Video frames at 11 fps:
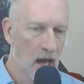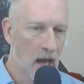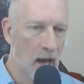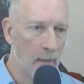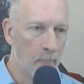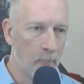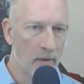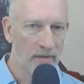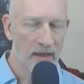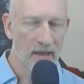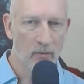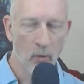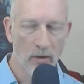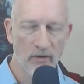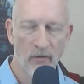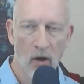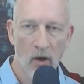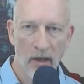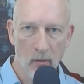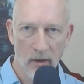But then with drawing,